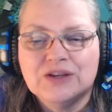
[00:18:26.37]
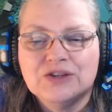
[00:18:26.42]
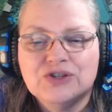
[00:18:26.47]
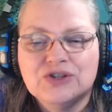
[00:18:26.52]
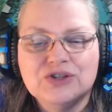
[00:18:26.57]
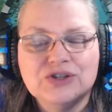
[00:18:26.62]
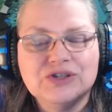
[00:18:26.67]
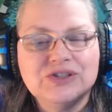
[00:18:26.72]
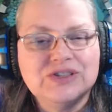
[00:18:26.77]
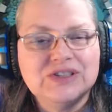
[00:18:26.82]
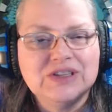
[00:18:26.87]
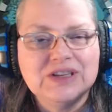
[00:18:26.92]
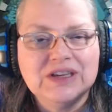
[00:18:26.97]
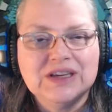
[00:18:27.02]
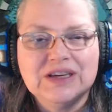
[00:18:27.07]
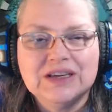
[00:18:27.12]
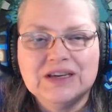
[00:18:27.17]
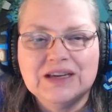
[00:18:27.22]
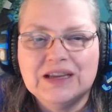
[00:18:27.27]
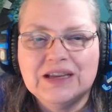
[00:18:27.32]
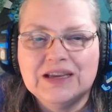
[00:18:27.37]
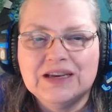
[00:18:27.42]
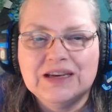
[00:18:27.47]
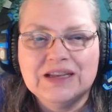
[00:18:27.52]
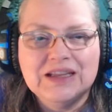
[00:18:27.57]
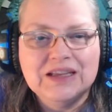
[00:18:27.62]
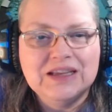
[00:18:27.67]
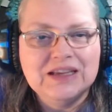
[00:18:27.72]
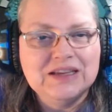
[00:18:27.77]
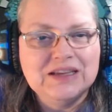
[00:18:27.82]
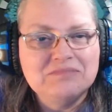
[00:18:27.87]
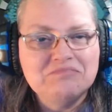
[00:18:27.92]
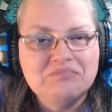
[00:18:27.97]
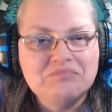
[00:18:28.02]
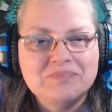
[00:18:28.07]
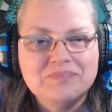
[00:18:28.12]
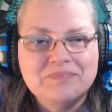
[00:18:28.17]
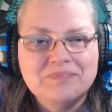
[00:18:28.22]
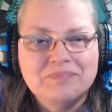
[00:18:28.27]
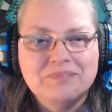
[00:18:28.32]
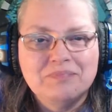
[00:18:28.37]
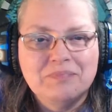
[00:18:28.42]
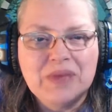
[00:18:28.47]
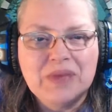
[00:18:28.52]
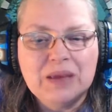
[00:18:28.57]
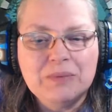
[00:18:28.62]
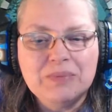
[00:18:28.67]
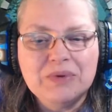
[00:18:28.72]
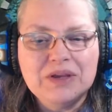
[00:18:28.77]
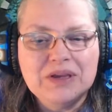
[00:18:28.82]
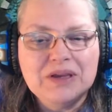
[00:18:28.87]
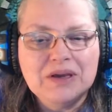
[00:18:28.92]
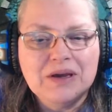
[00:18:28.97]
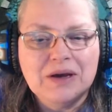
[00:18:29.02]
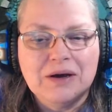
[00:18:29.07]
just to get any maybe